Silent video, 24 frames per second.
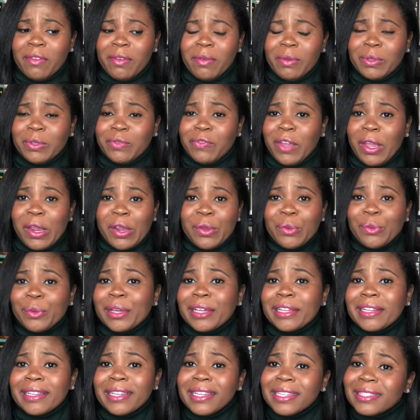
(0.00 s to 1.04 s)
It was very
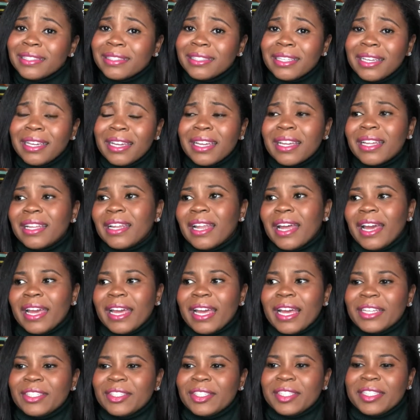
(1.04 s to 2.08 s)
realistic. Like,
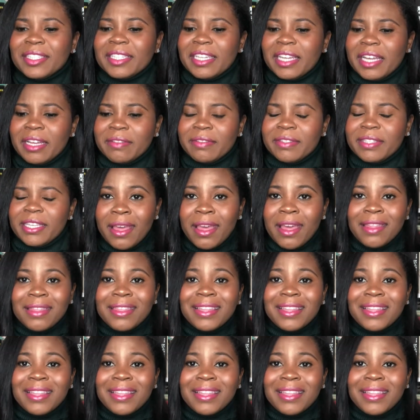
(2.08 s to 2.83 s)
I just loved it.